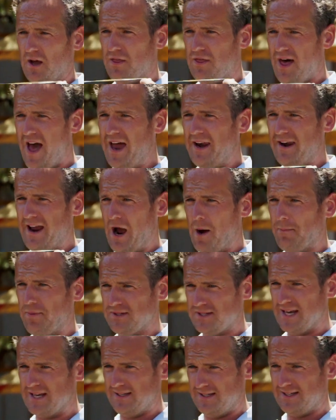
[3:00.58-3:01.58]
That now
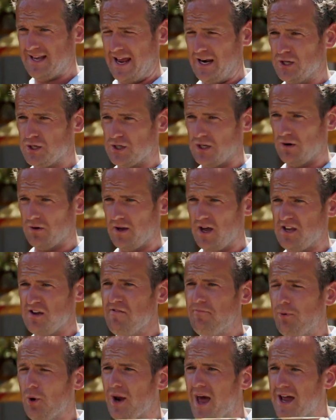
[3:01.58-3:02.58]
possesses energy, okay?
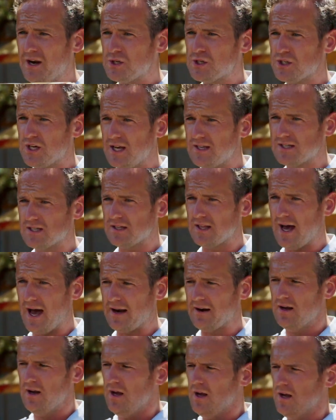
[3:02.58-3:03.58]
You've put energy into that.